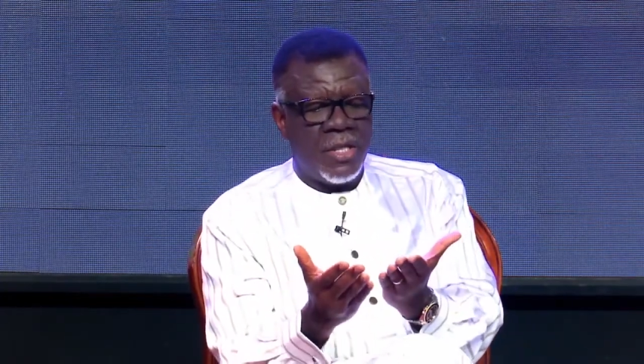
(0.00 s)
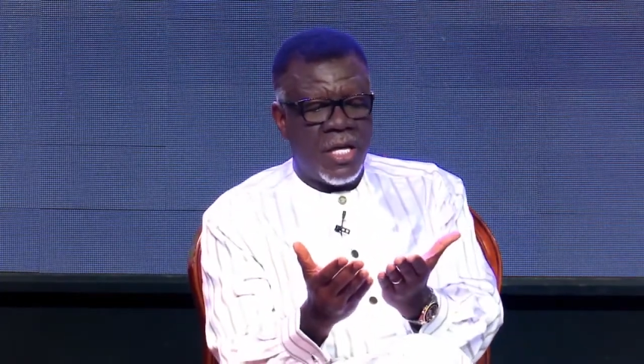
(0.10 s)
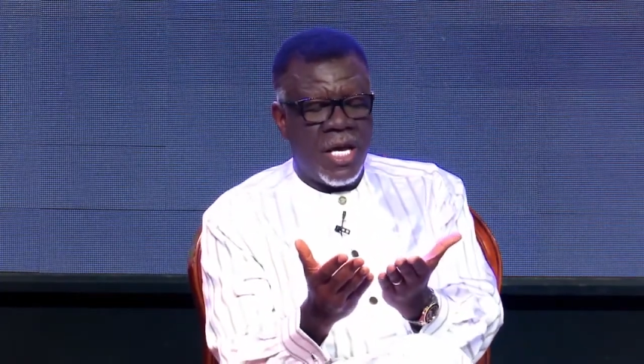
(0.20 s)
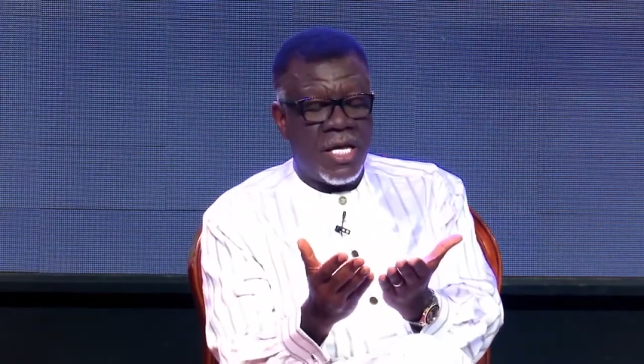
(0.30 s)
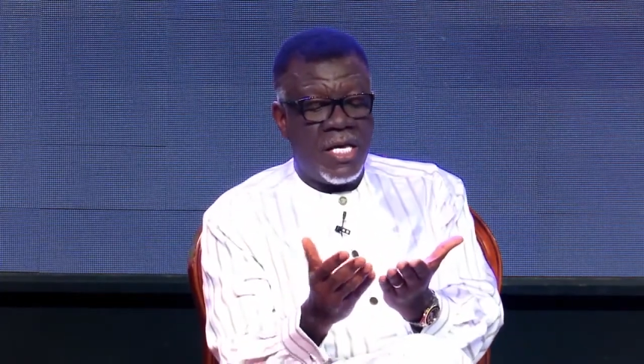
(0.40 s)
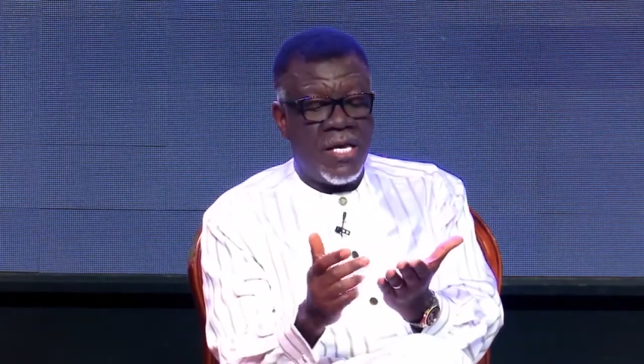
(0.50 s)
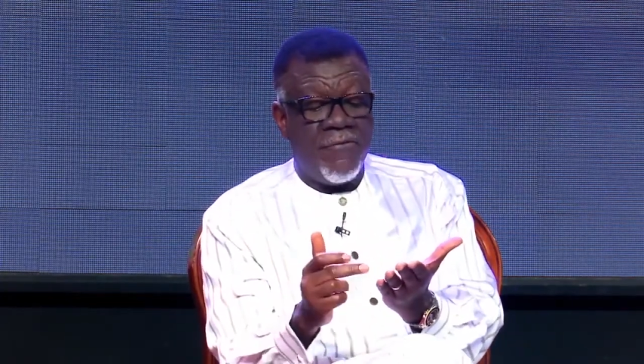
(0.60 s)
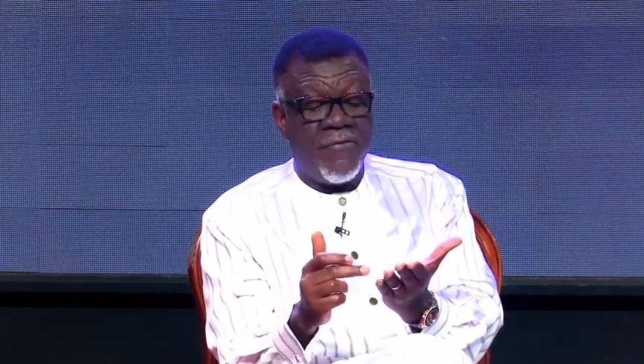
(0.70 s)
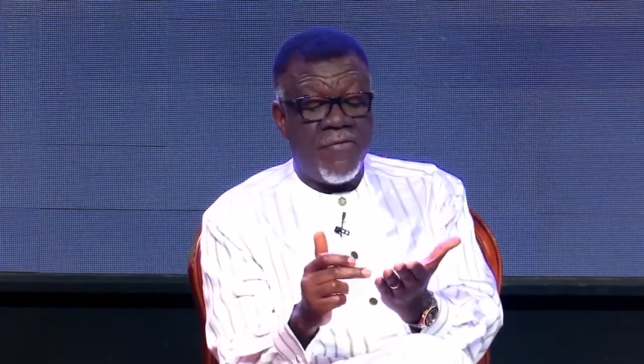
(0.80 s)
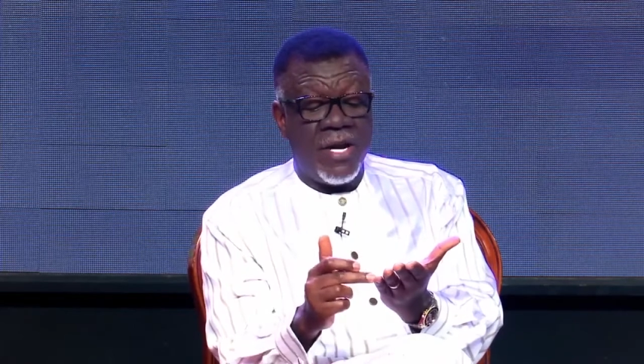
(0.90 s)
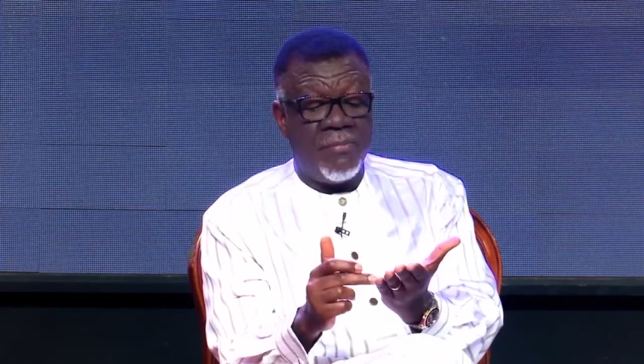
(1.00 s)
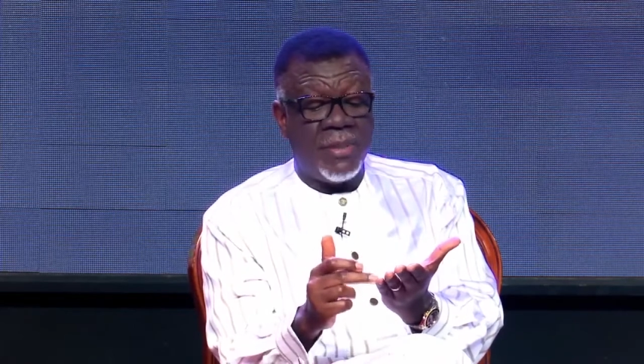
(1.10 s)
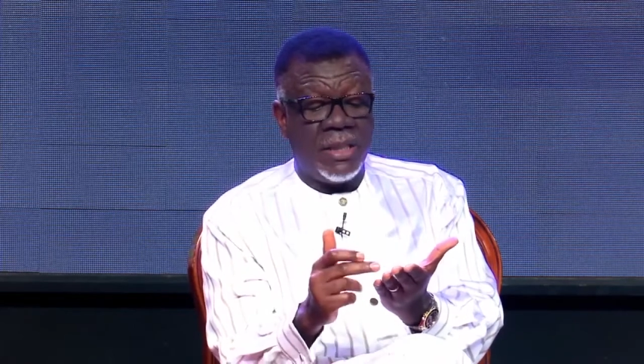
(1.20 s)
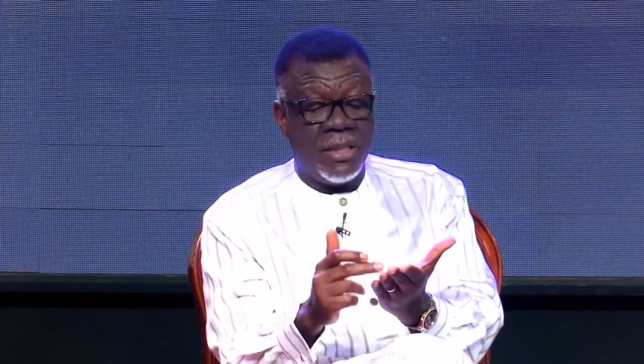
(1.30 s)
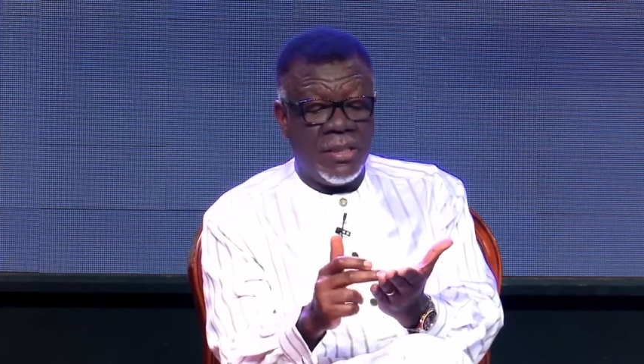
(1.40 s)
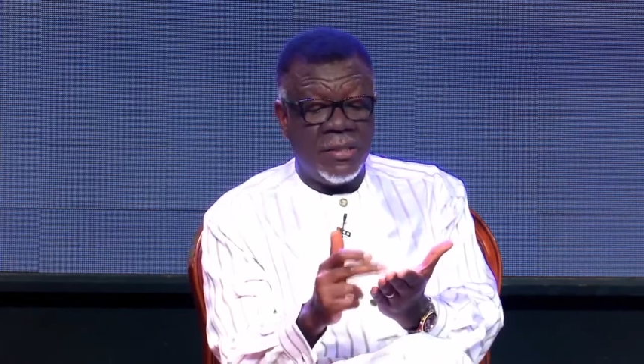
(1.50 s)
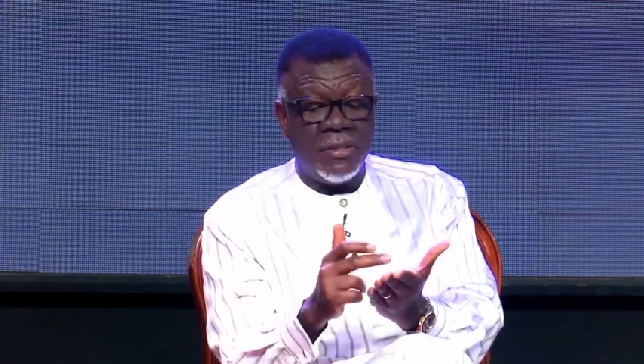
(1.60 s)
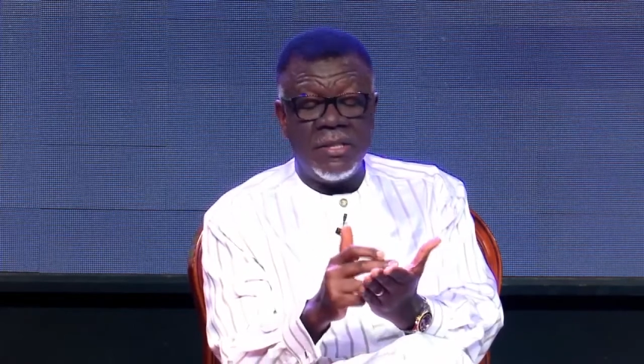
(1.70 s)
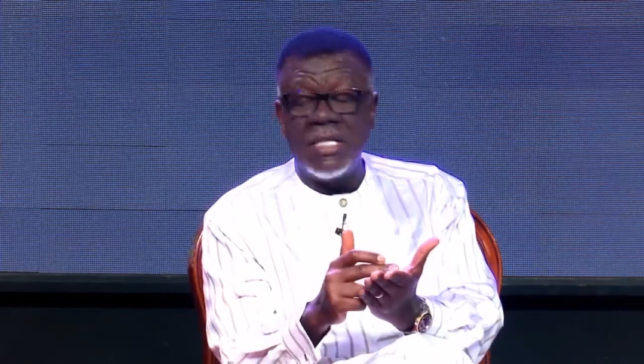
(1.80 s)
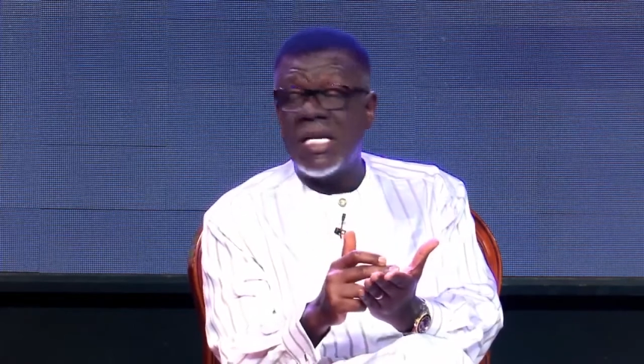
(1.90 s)
He verbally
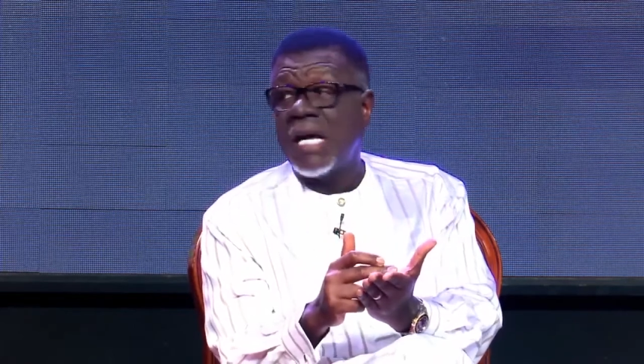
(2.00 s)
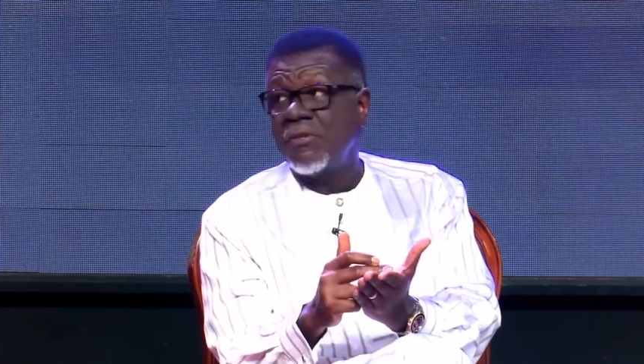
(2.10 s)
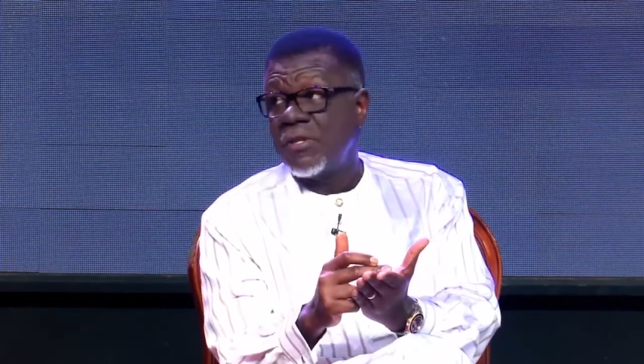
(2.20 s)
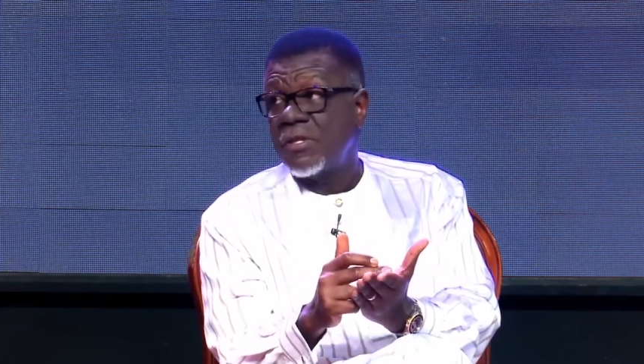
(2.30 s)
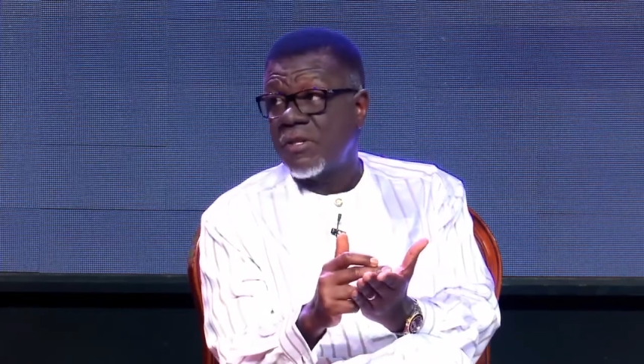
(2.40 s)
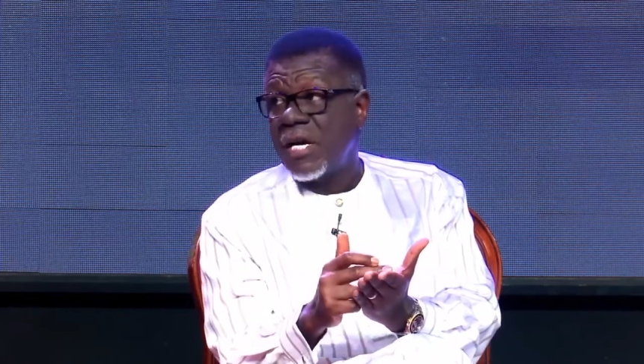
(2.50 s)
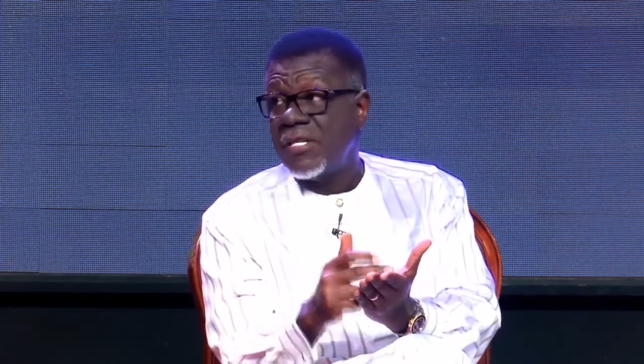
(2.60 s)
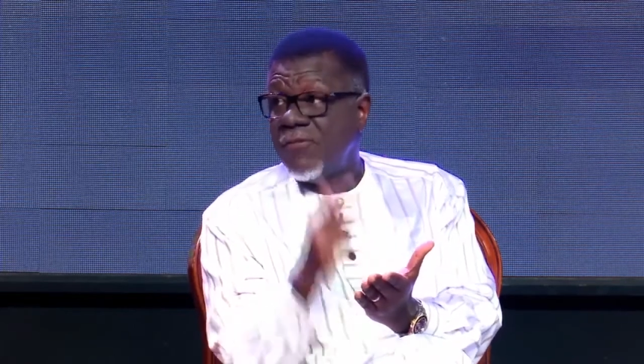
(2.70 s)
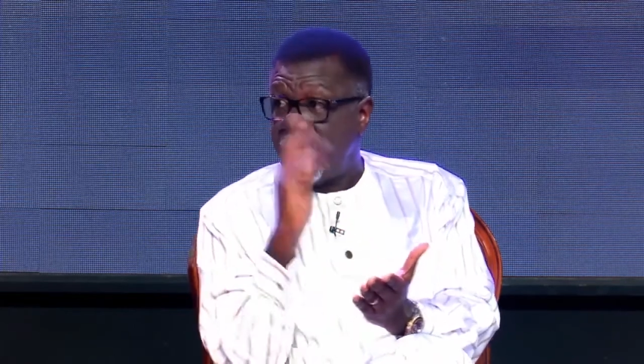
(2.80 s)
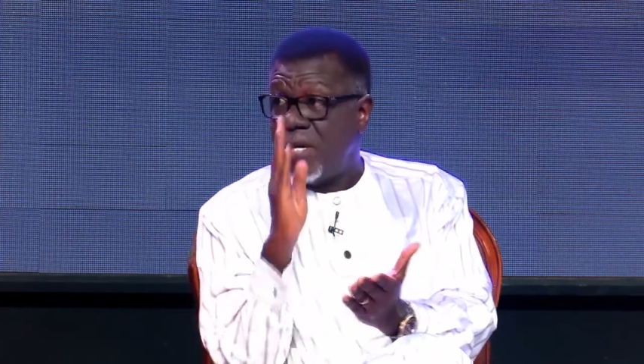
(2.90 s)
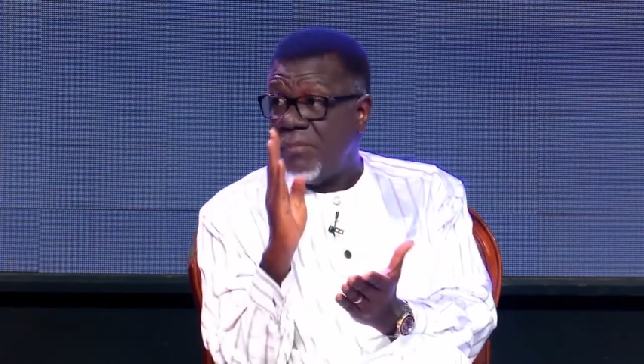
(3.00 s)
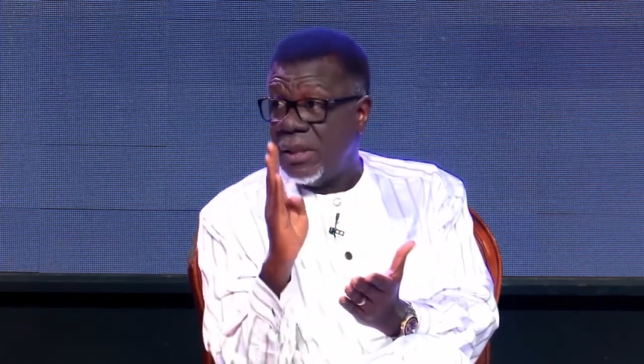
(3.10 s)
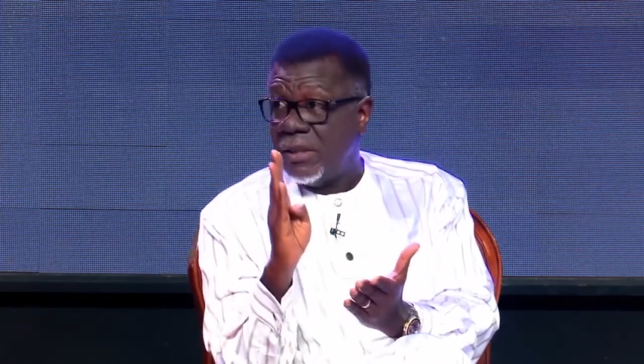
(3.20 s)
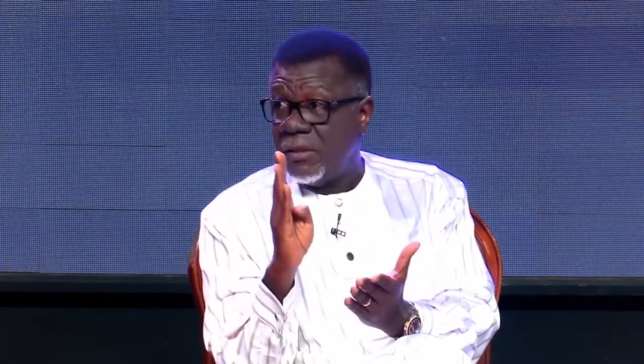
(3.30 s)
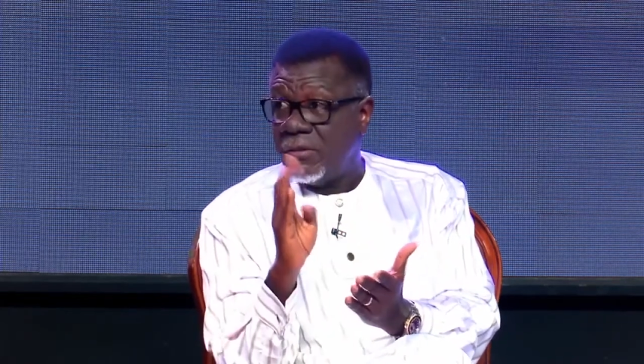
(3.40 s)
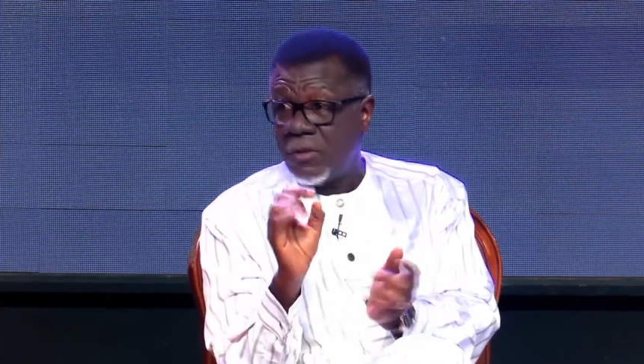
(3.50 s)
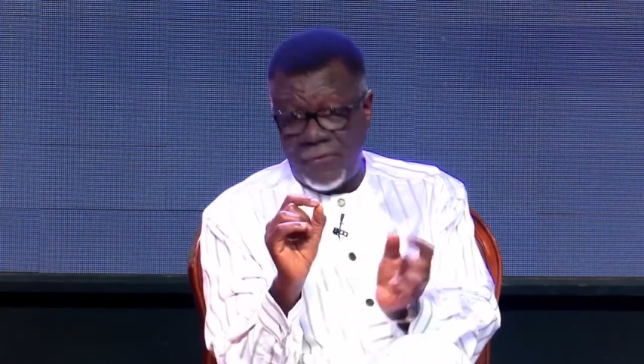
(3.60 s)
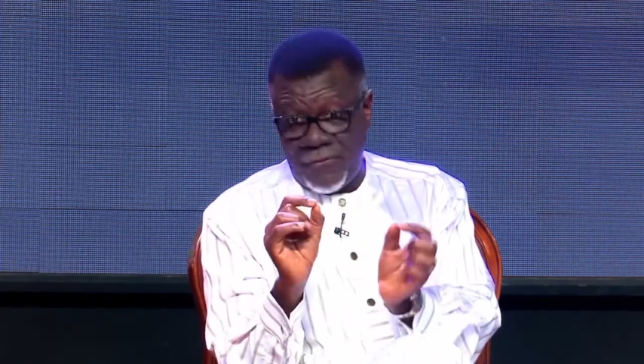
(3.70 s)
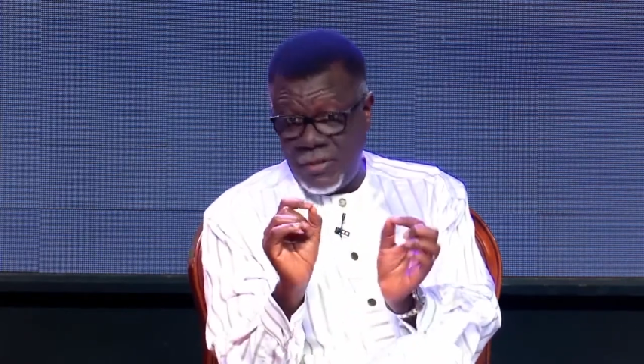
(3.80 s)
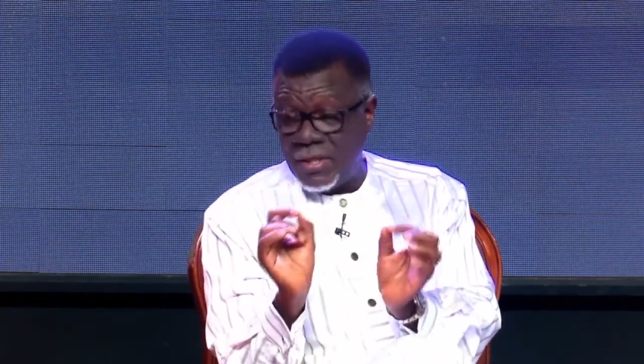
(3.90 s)
denounced Christ, verbally, not
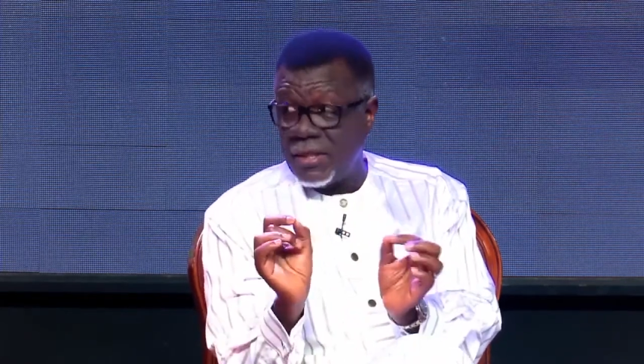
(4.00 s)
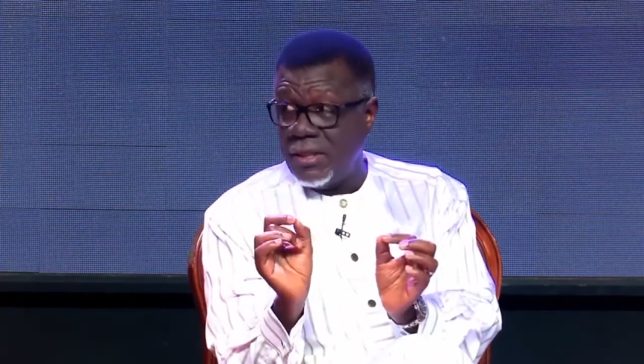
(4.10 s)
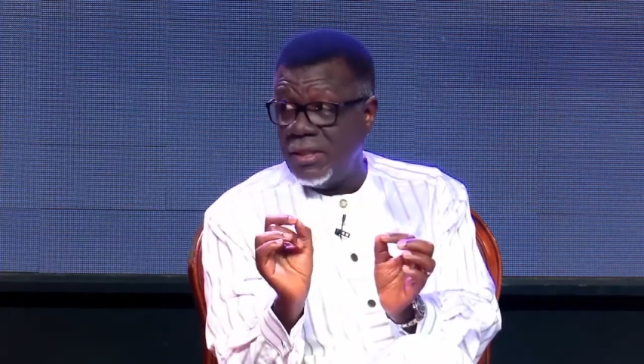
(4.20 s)
physically,